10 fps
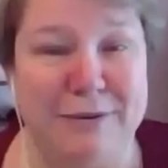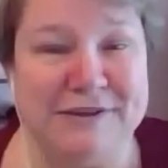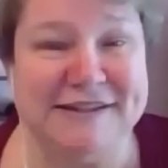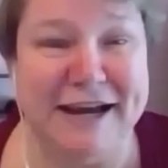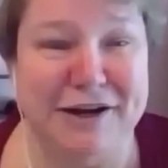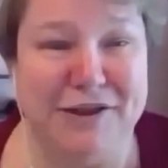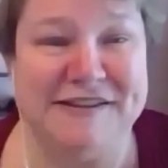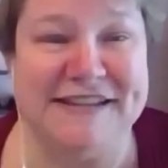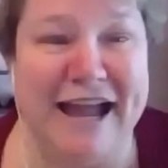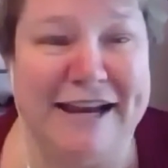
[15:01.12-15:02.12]
stand on the
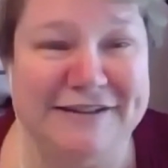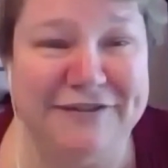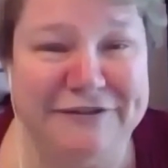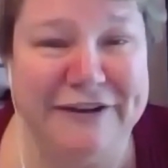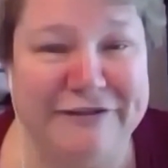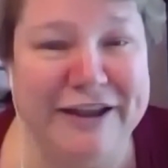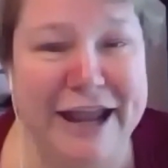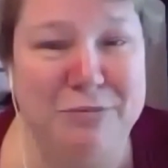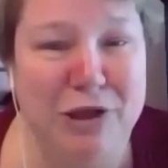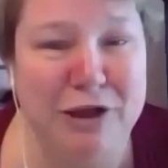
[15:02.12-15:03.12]
sides of a 5K
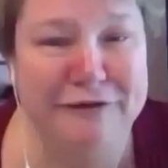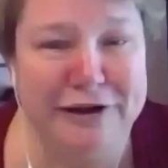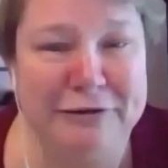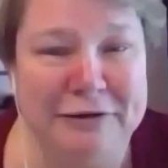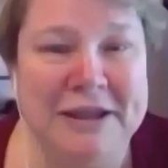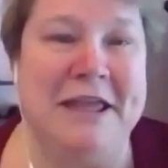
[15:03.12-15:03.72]
and applaud for you.